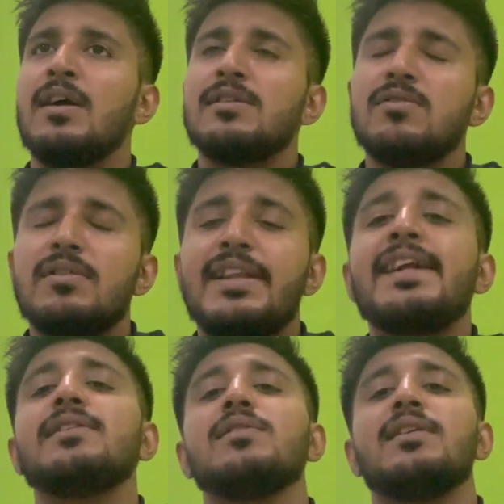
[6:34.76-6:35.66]
So you
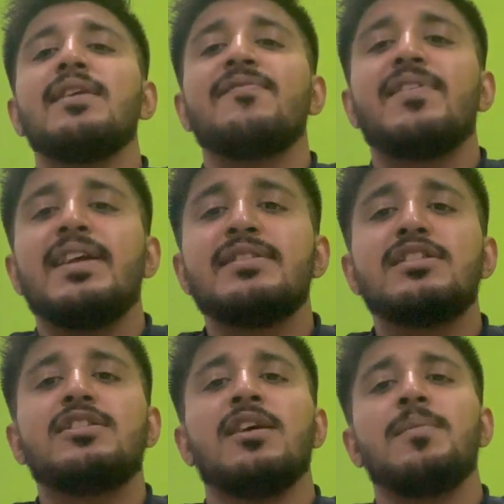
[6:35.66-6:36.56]
tend to learn
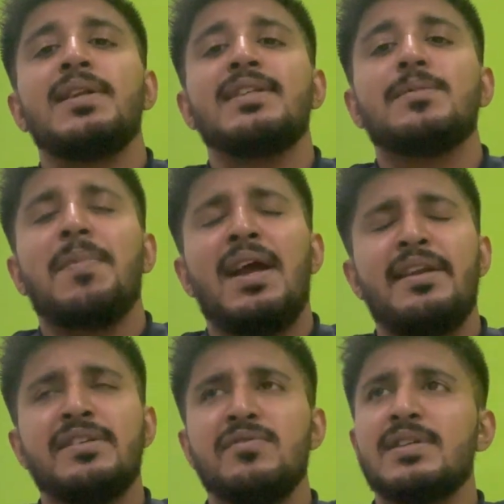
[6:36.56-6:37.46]
French, German, and
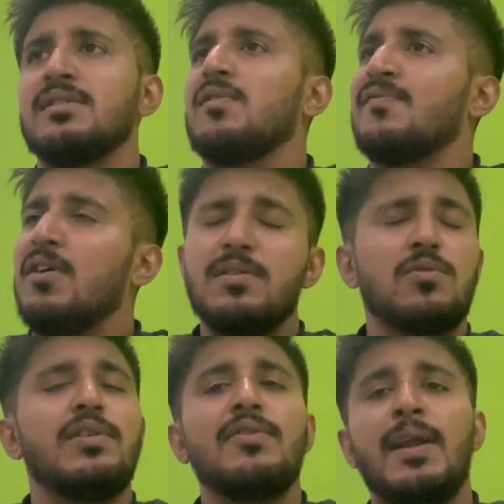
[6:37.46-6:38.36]
Spanish, which is of course
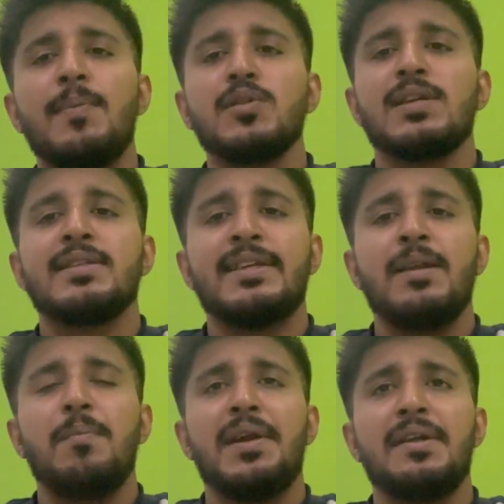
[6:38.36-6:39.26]
going to help you
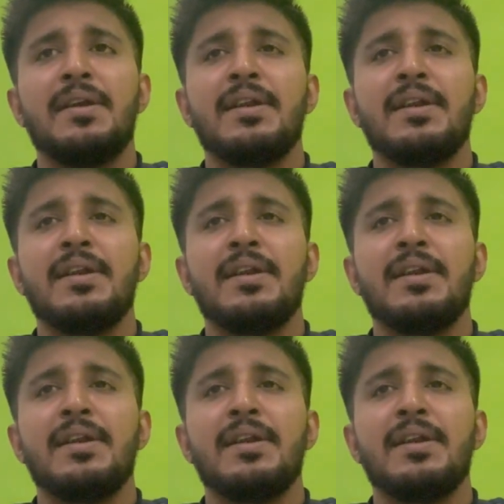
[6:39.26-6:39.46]
sustain better.